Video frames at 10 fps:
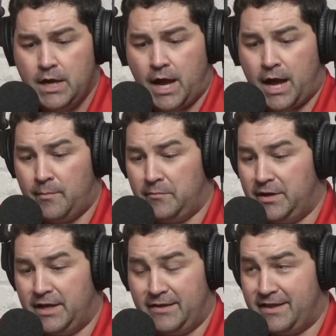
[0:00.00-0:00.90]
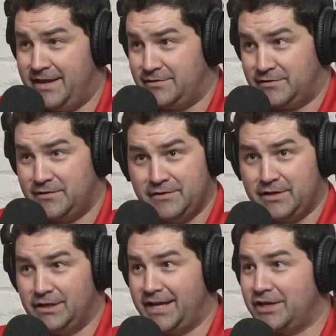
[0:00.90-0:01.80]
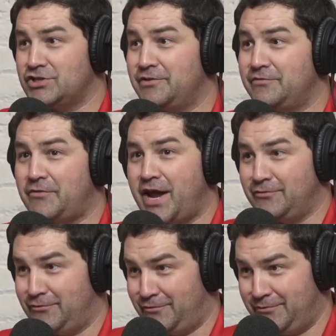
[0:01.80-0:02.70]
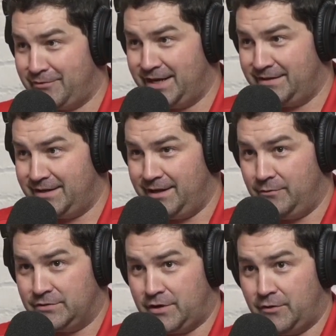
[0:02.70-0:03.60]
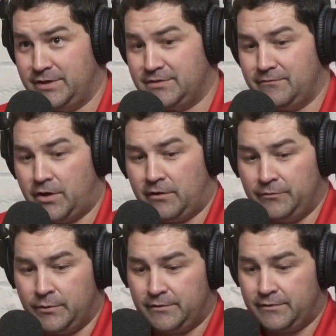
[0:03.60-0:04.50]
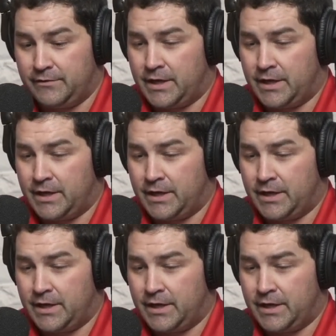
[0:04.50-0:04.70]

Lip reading: and his collection of friends, right, that he was always involved with.